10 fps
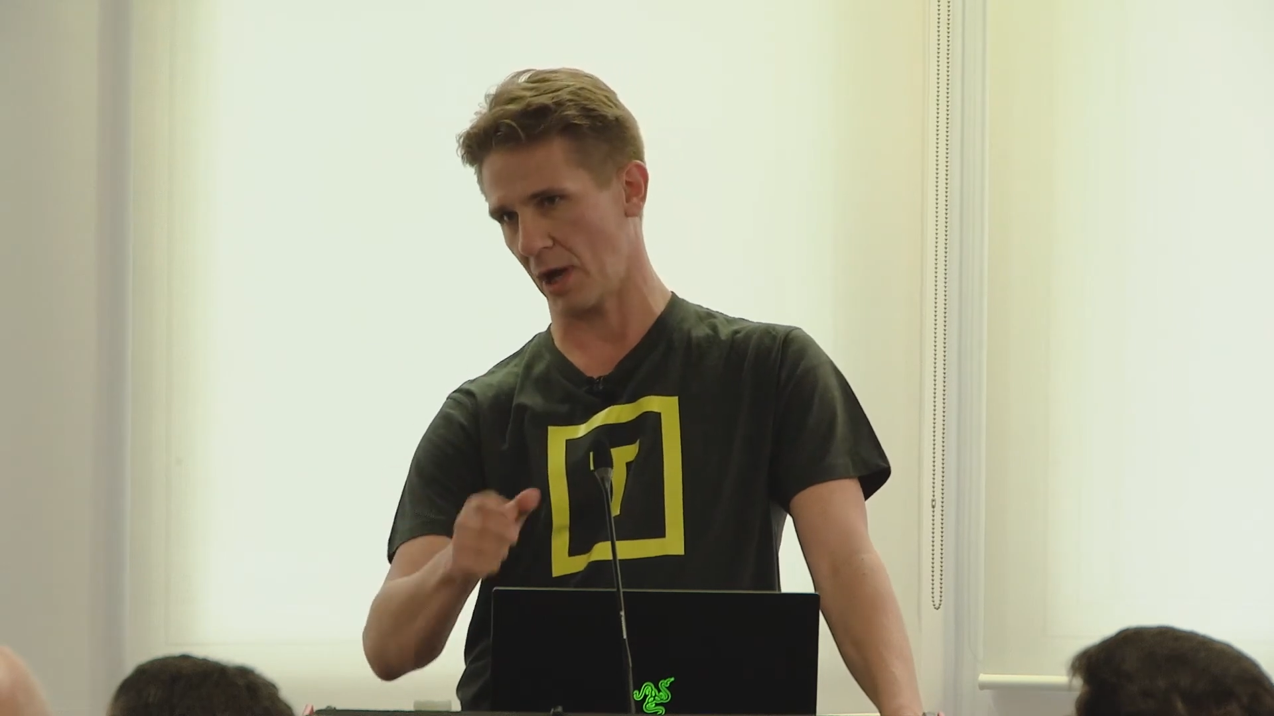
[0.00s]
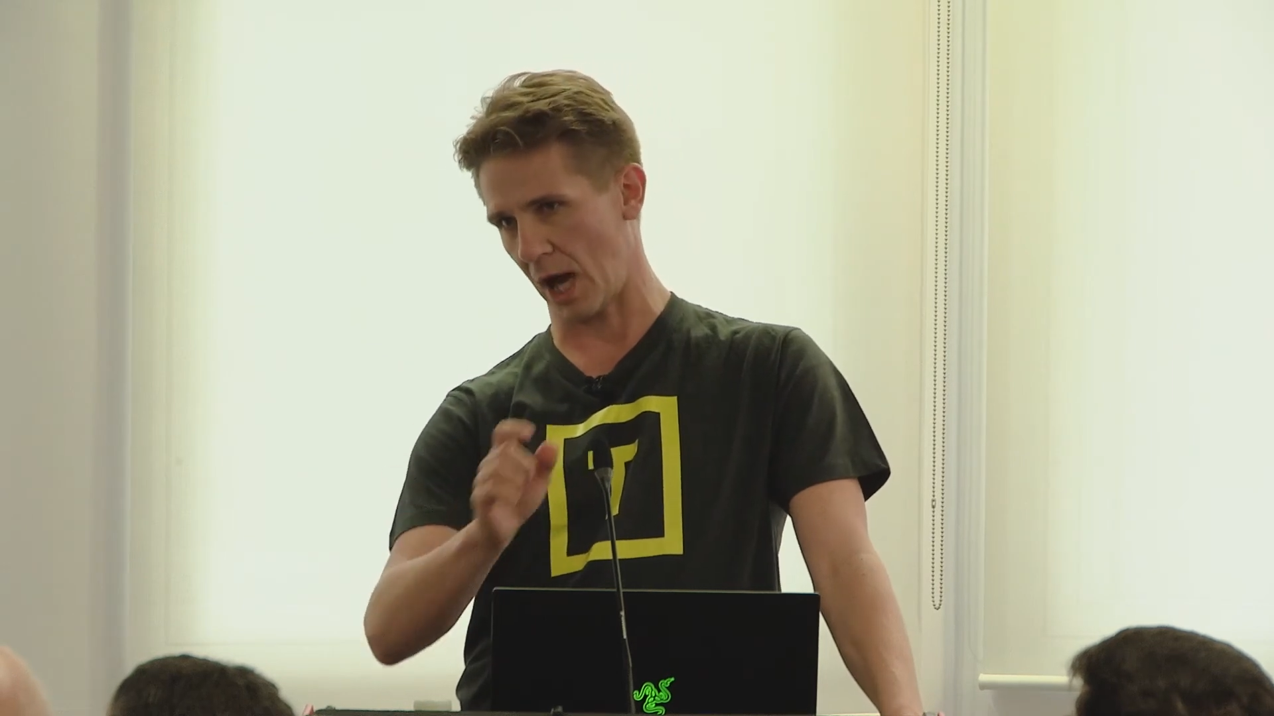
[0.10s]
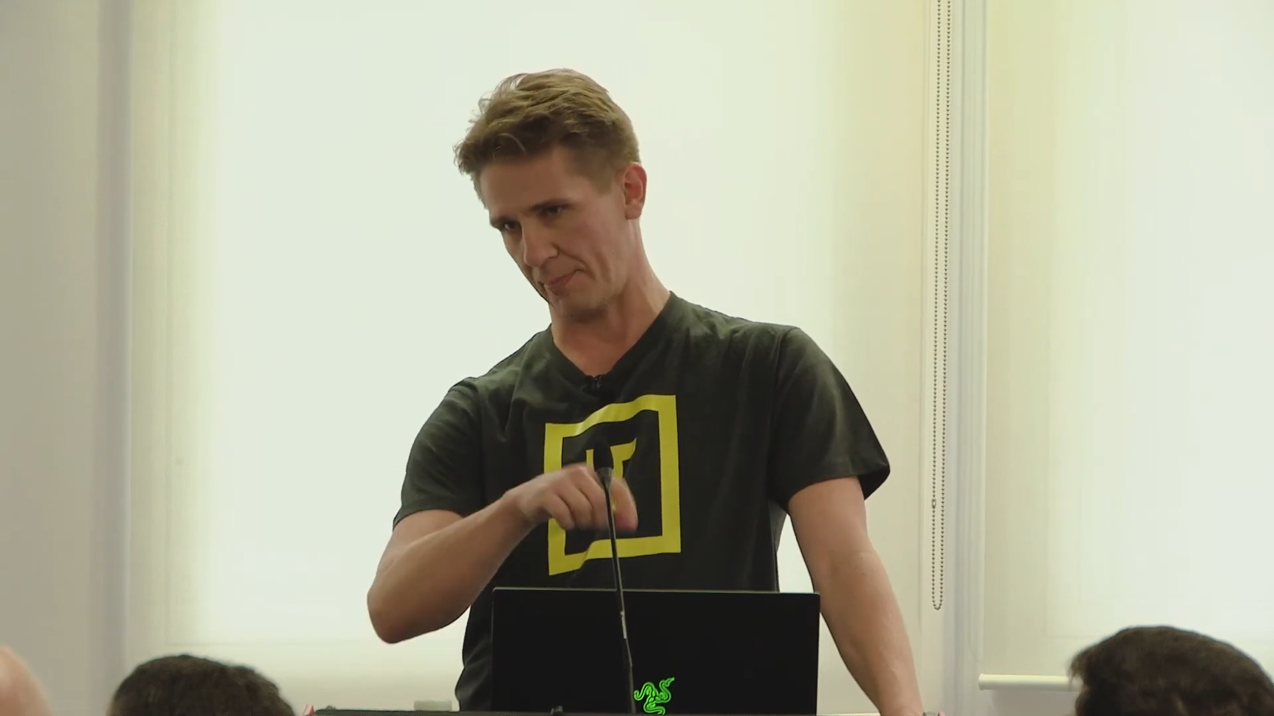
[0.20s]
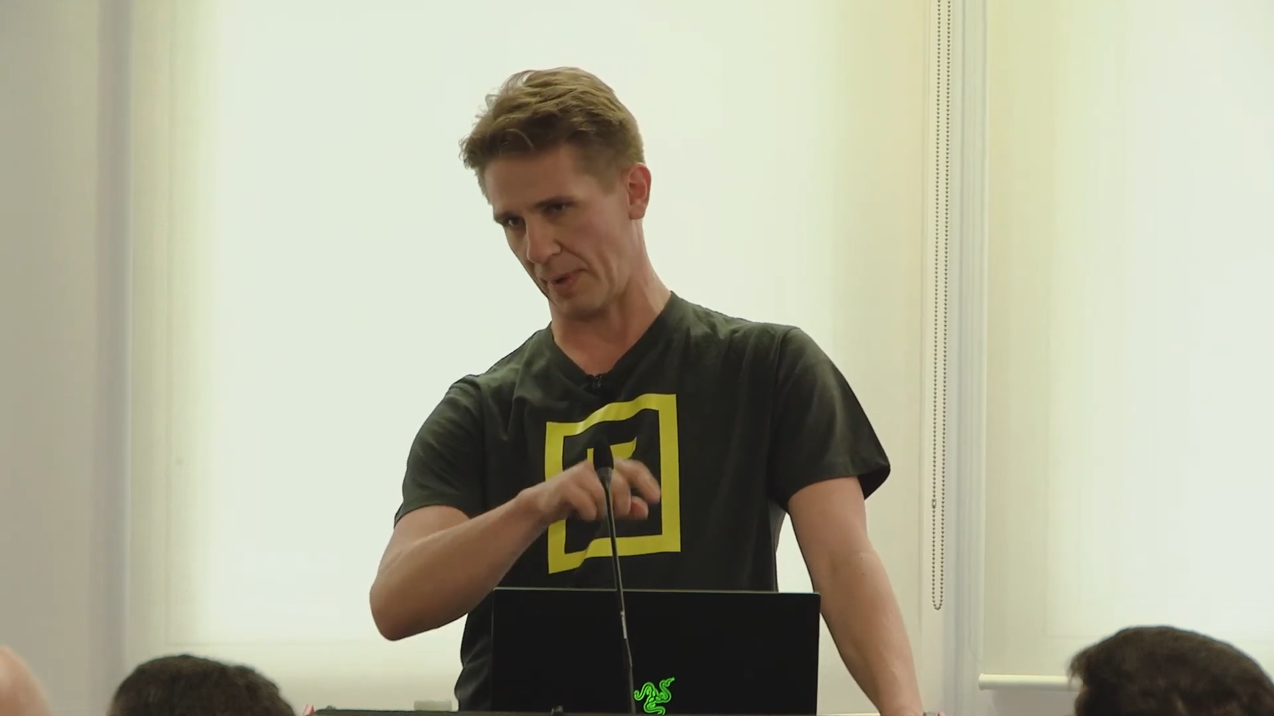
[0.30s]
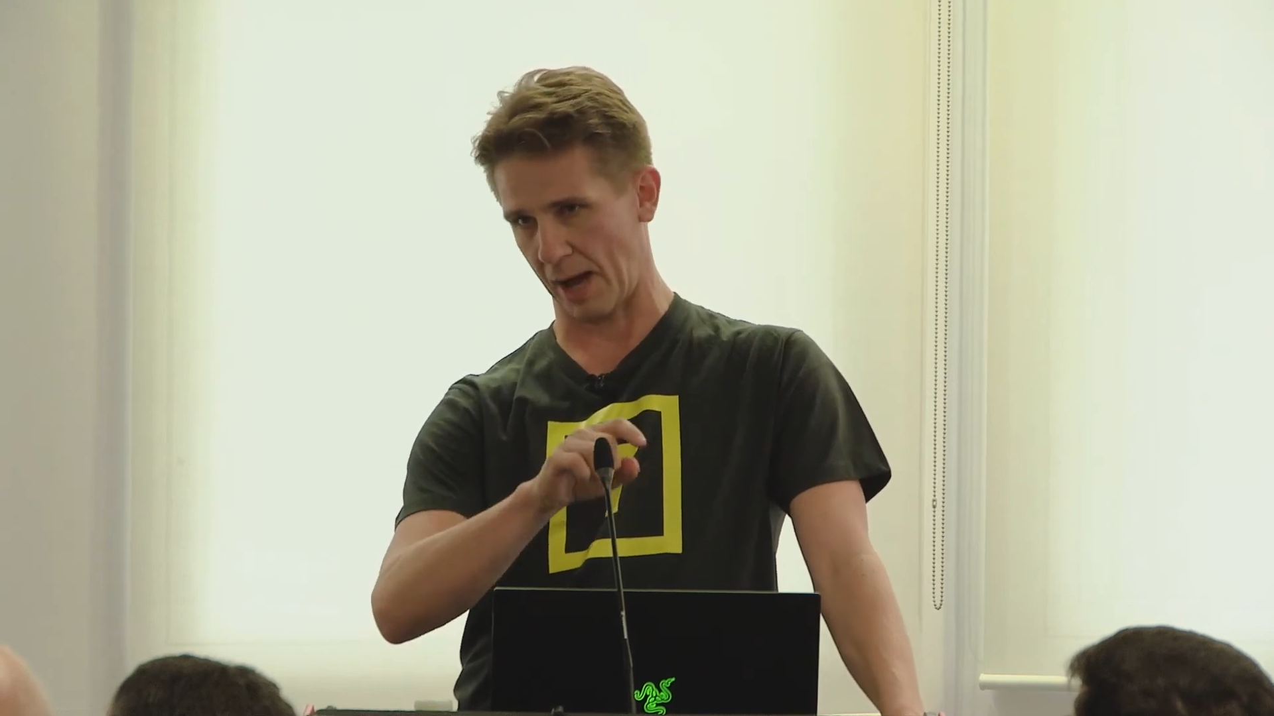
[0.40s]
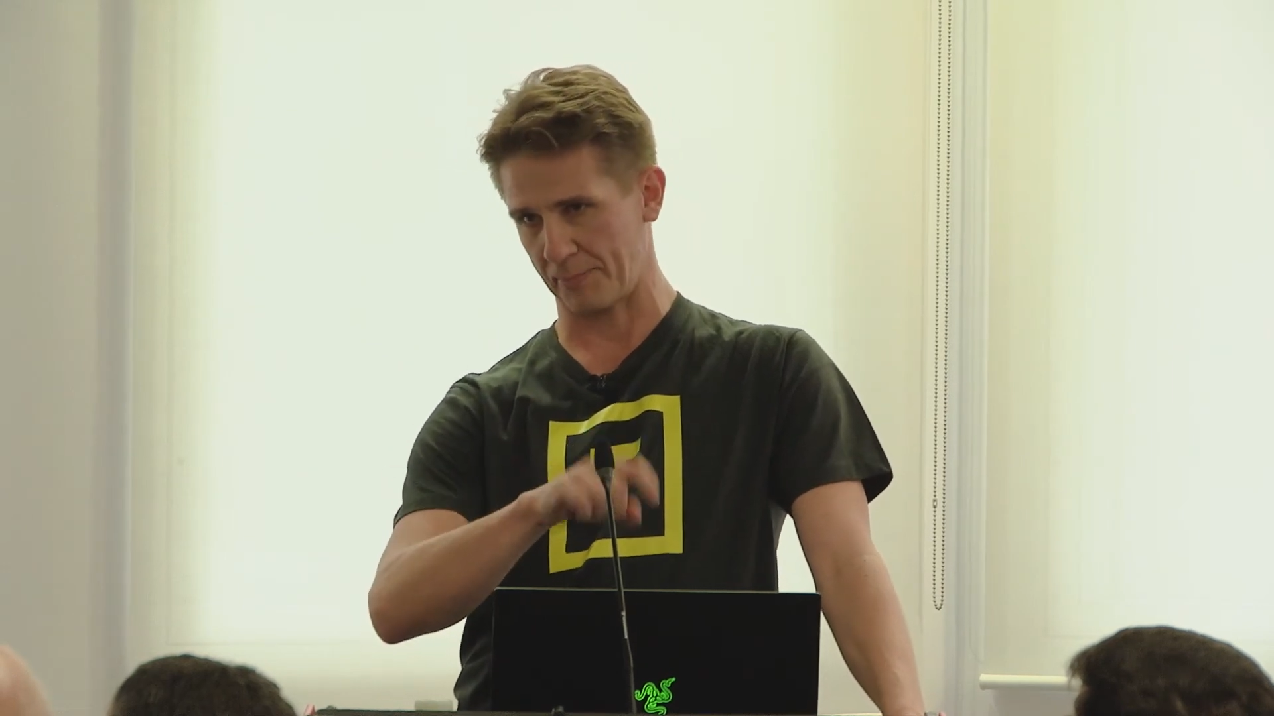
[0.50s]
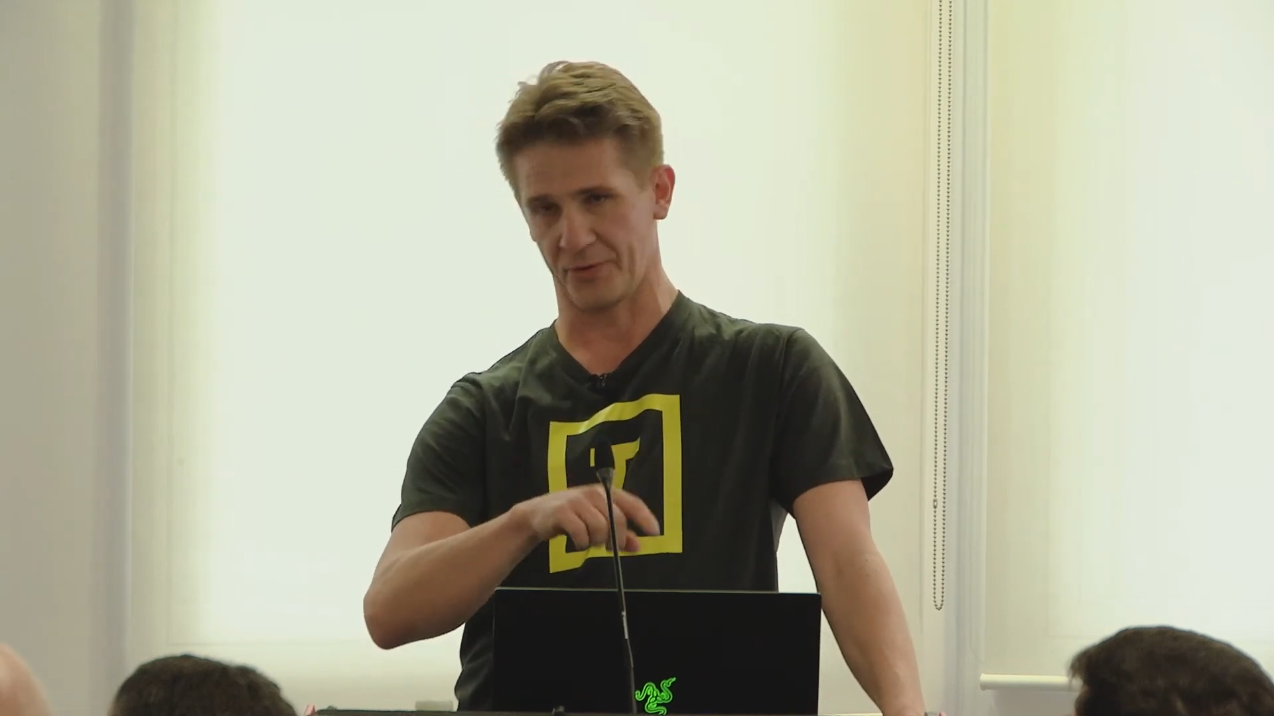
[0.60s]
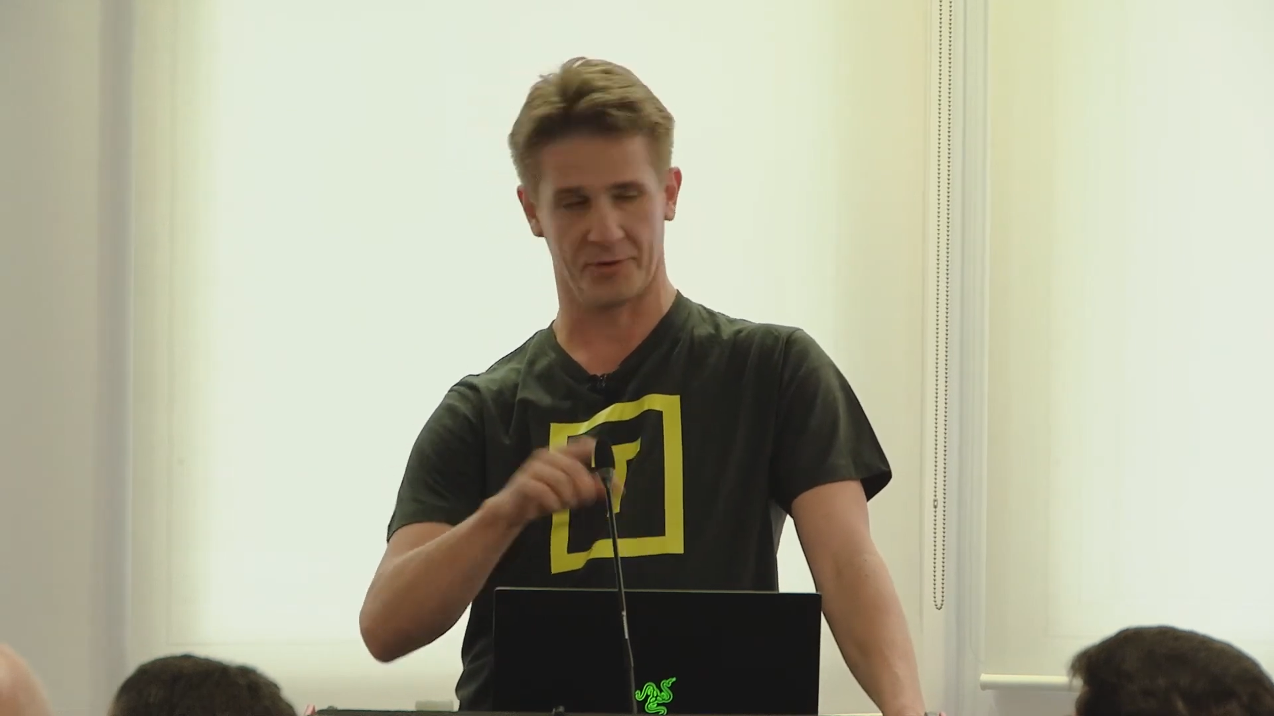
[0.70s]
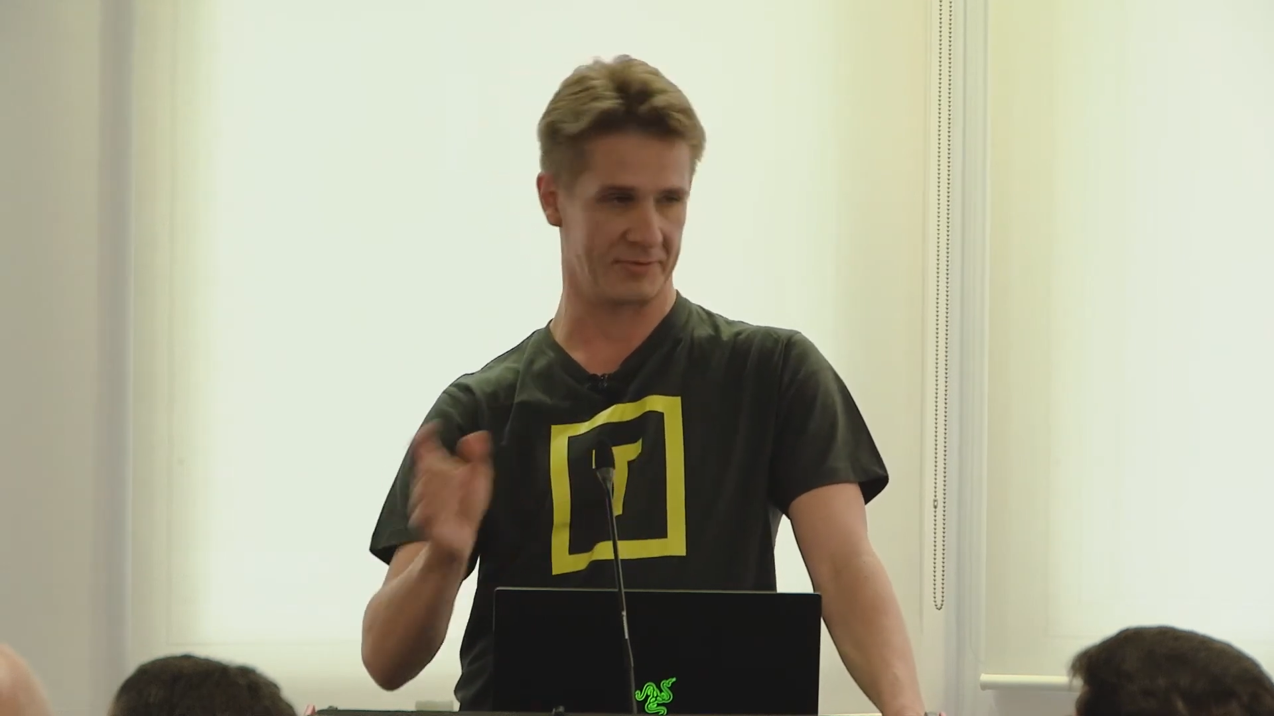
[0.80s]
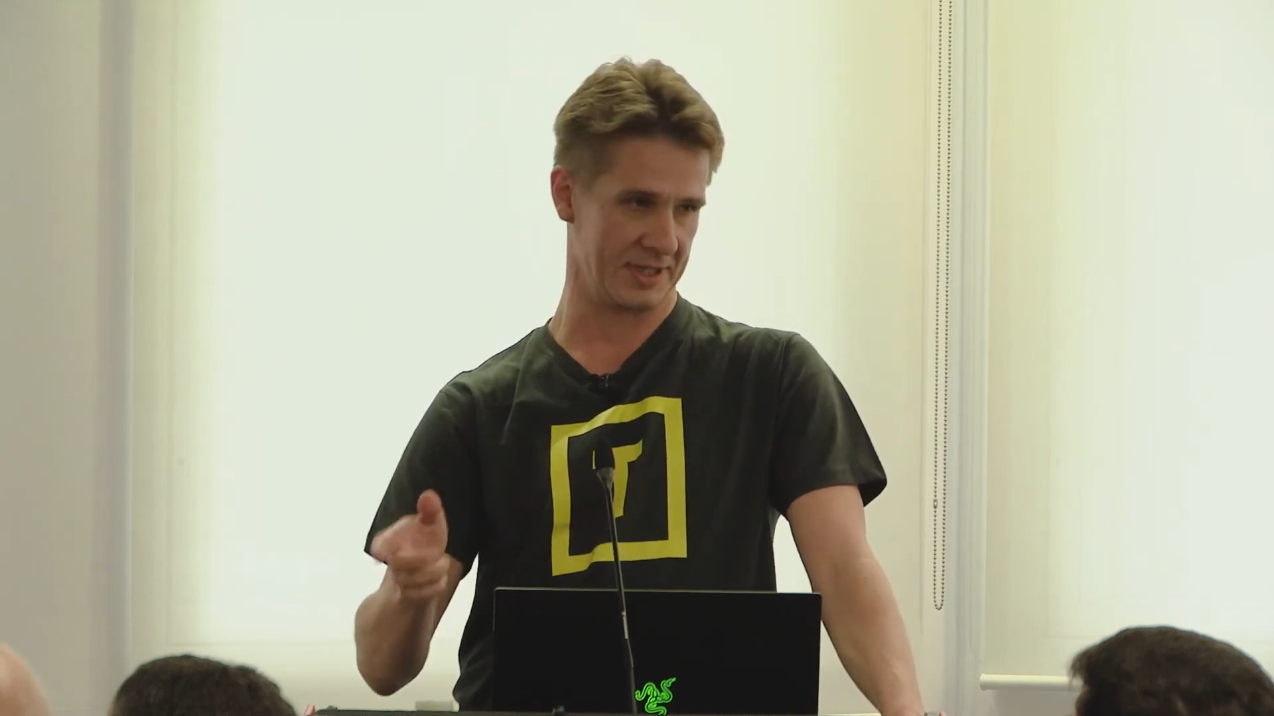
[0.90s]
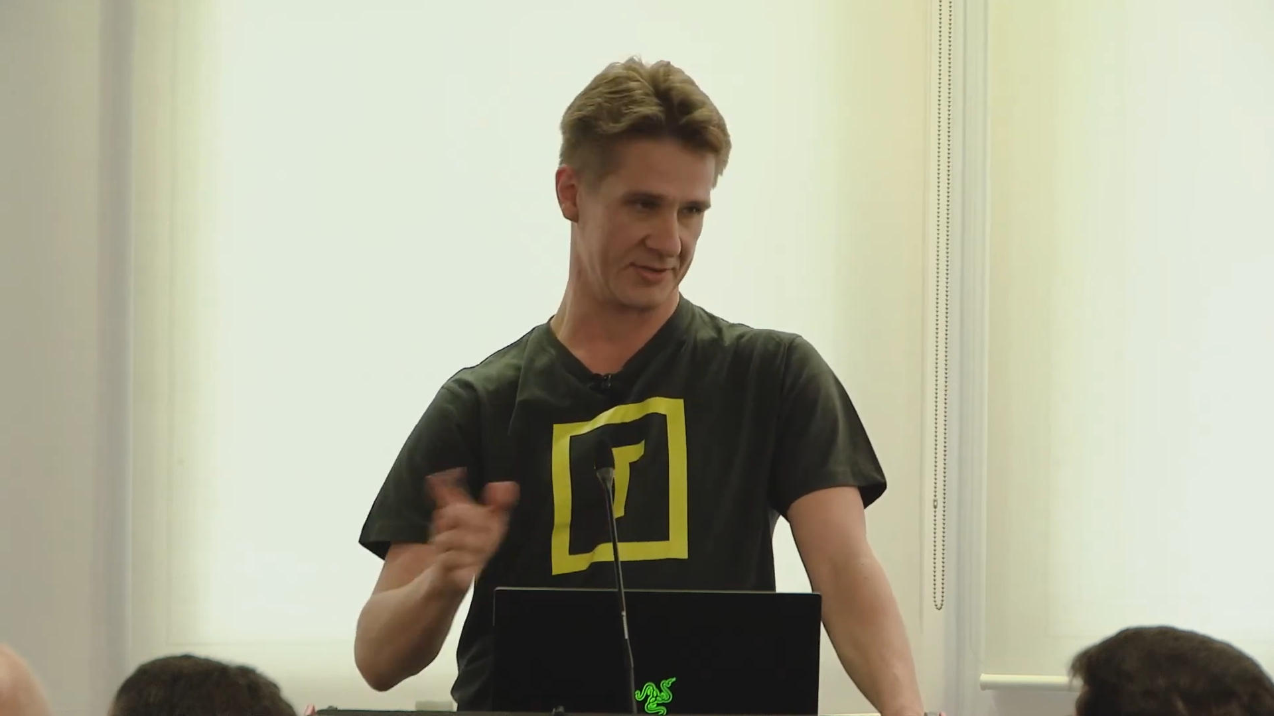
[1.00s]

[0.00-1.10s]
ap approve this